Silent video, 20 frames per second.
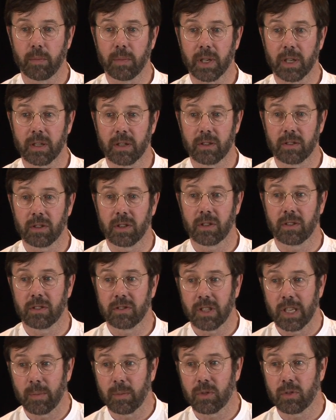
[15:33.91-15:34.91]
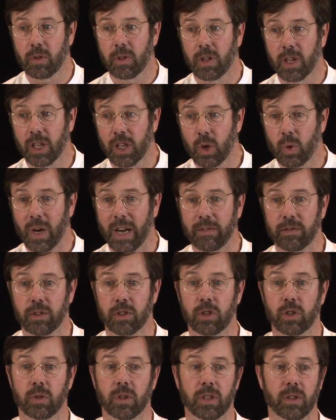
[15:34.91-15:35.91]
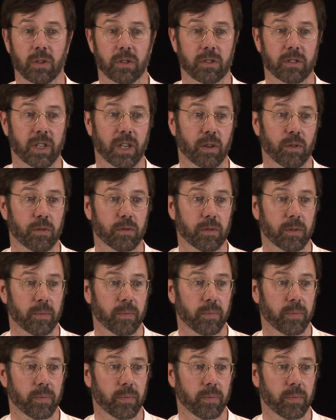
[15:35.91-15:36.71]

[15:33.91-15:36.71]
because it seems to think you have to do it yourself.